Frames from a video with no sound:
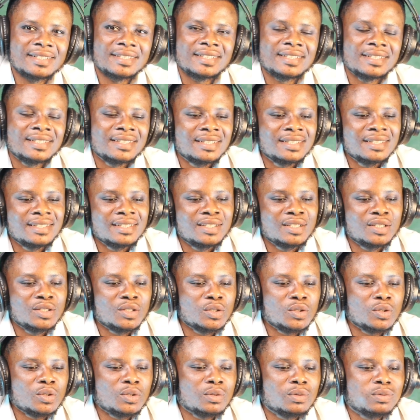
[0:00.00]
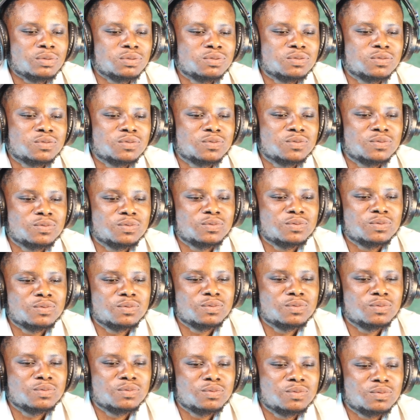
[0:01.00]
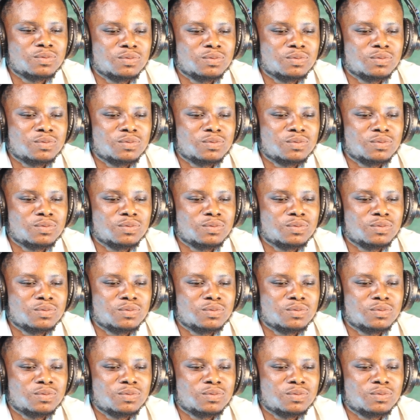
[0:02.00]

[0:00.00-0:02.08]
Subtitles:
(silence)